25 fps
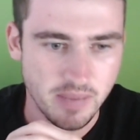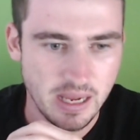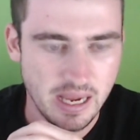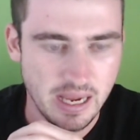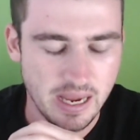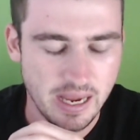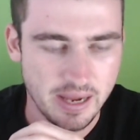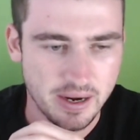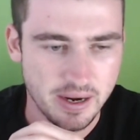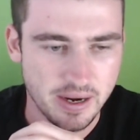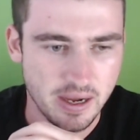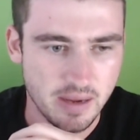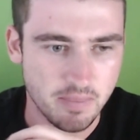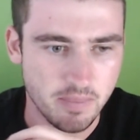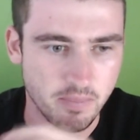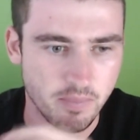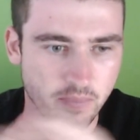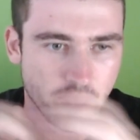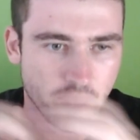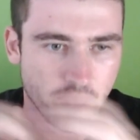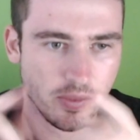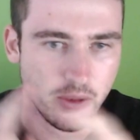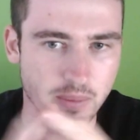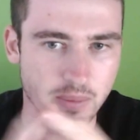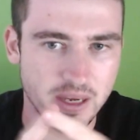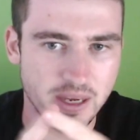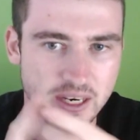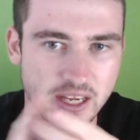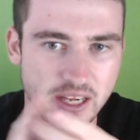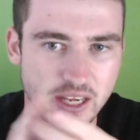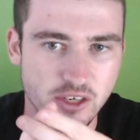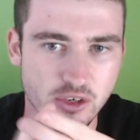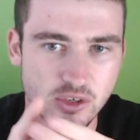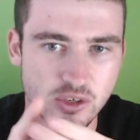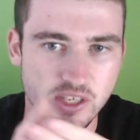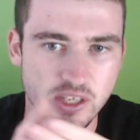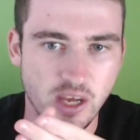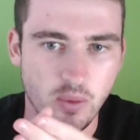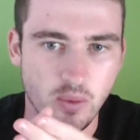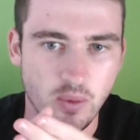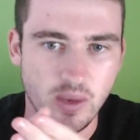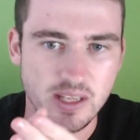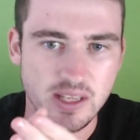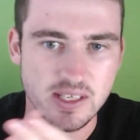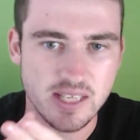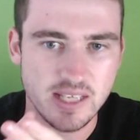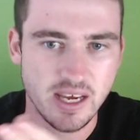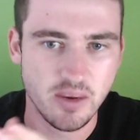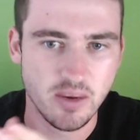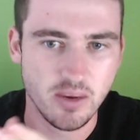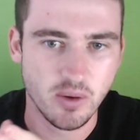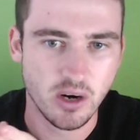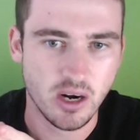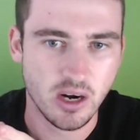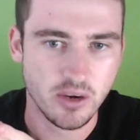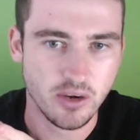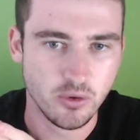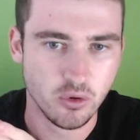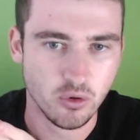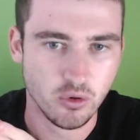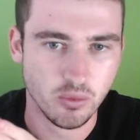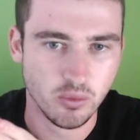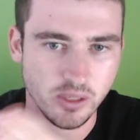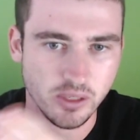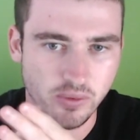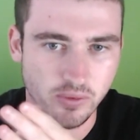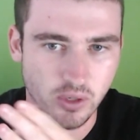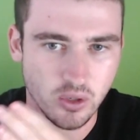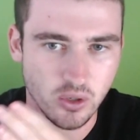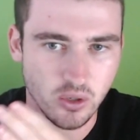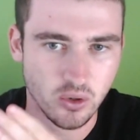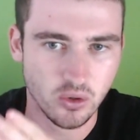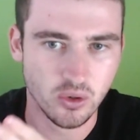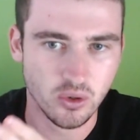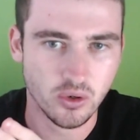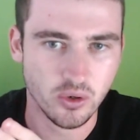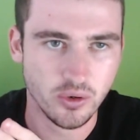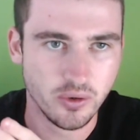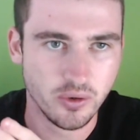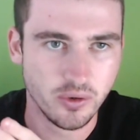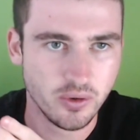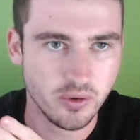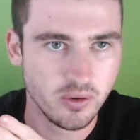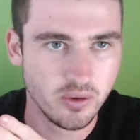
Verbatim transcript: and the Monday, Tuesday, Wednesday where I'd normally record,